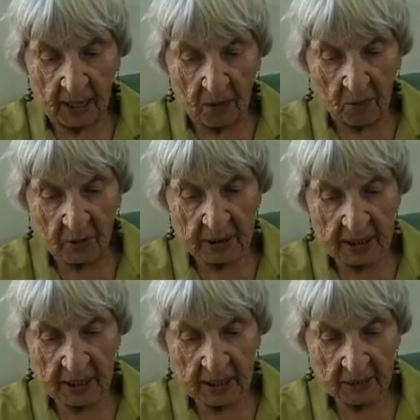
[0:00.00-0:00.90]
One
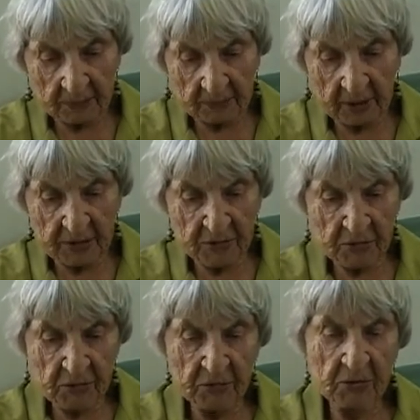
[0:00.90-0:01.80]
day, my
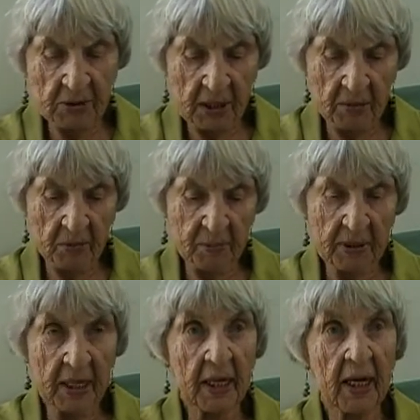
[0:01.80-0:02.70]
sisters and I were
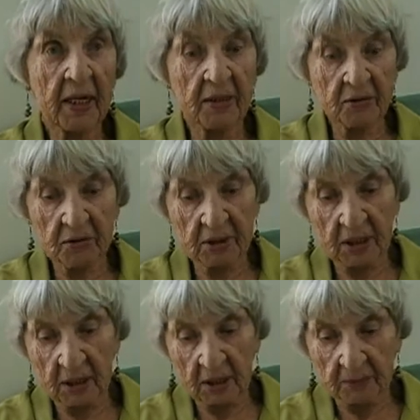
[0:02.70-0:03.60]
playing hide and
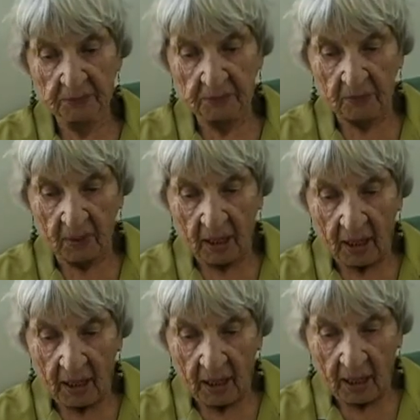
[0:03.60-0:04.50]
seek
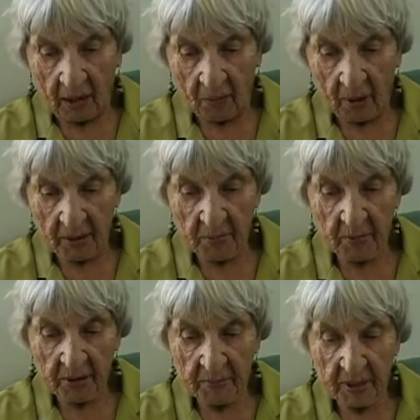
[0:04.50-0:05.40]
while the
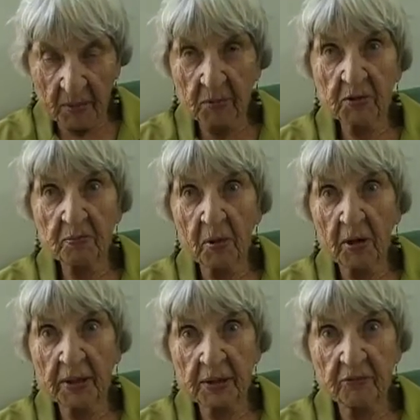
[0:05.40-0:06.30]
bread man was
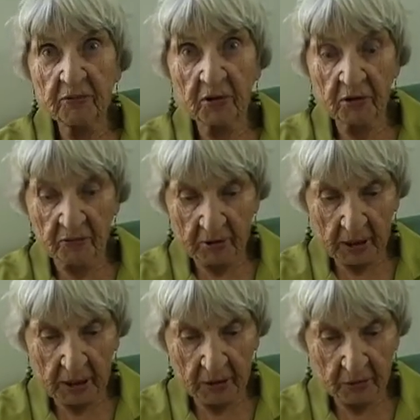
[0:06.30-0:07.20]
parked in front of our
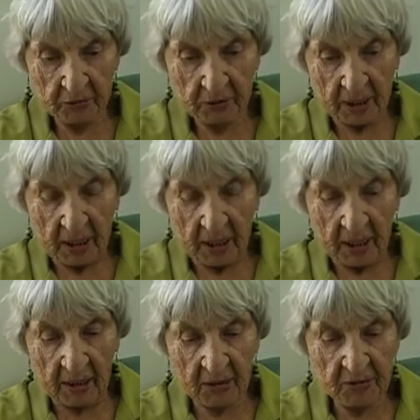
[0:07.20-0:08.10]
house.
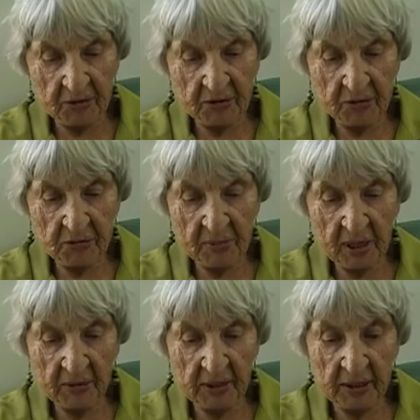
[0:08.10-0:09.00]
And our sister
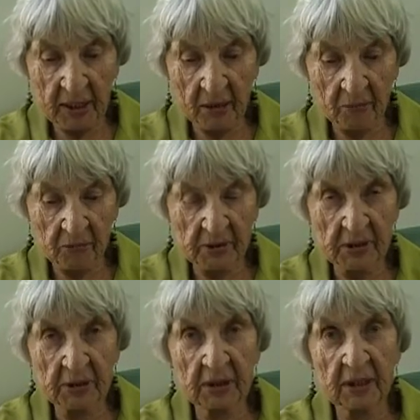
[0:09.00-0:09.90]
Marion got
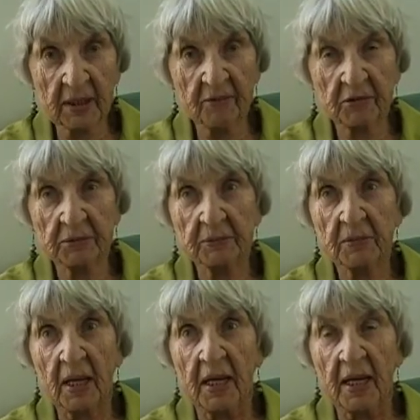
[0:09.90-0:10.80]
real clever
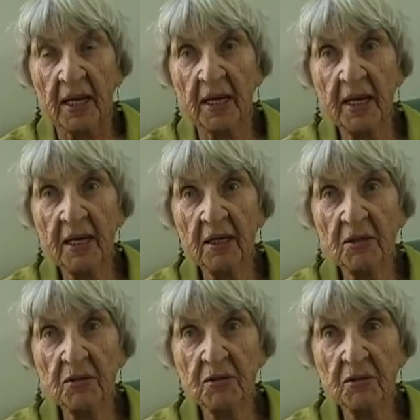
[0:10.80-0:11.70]
and hid
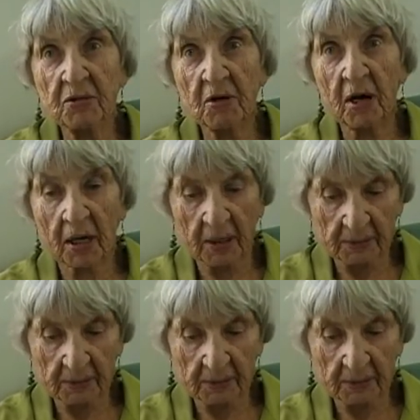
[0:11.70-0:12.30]
under the truck.